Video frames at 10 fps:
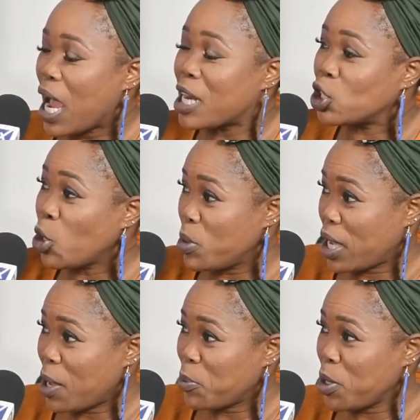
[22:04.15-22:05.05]
And
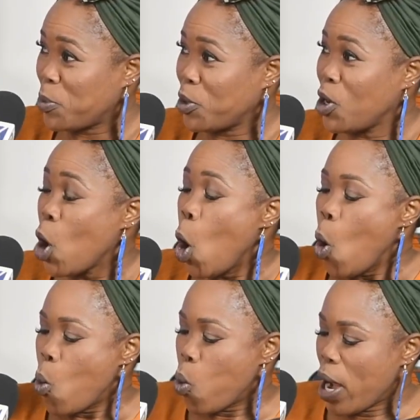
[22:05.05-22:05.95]
Jamaican people,
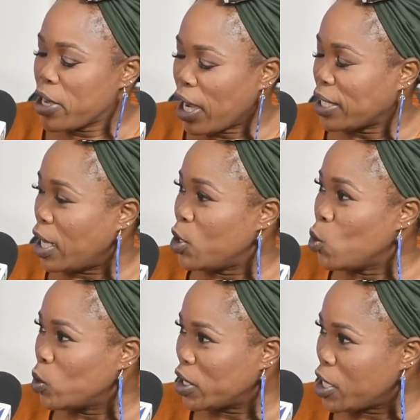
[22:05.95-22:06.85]
when you get a
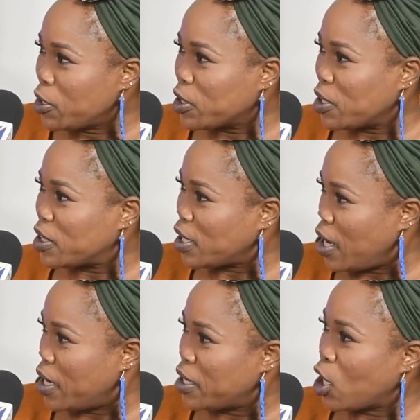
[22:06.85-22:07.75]
news here, so
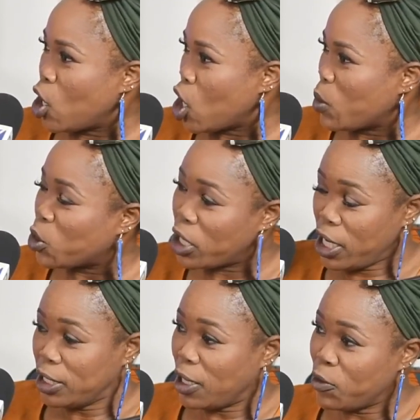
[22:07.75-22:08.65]
say the girl will do the
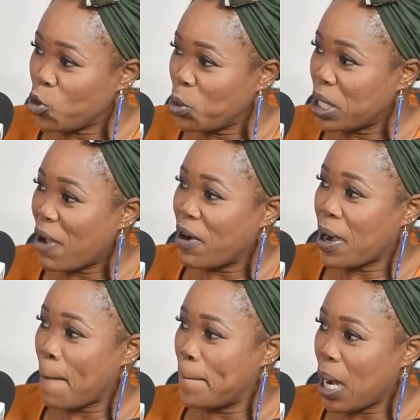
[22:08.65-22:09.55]
interview with me
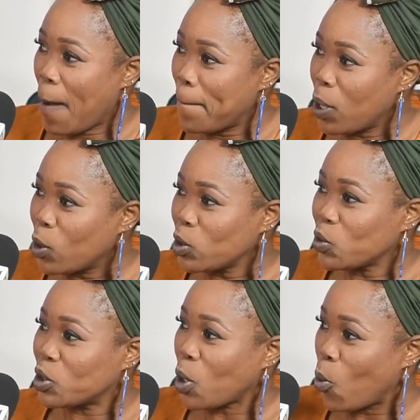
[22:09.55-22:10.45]
about a black blouse
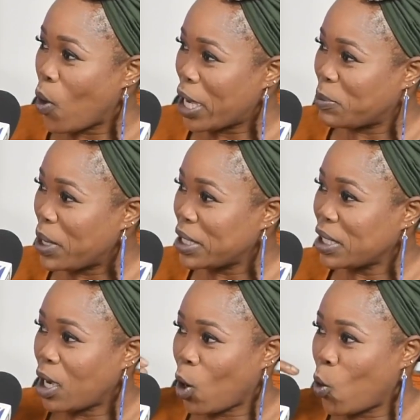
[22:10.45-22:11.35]
with some white panties
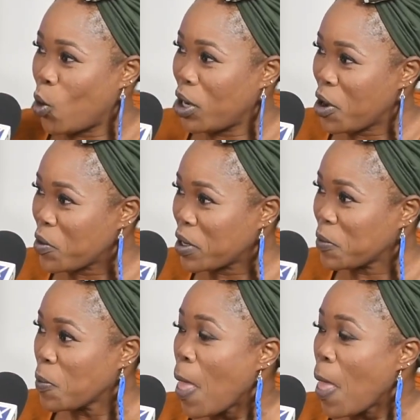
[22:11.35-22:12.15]
and a gold earring.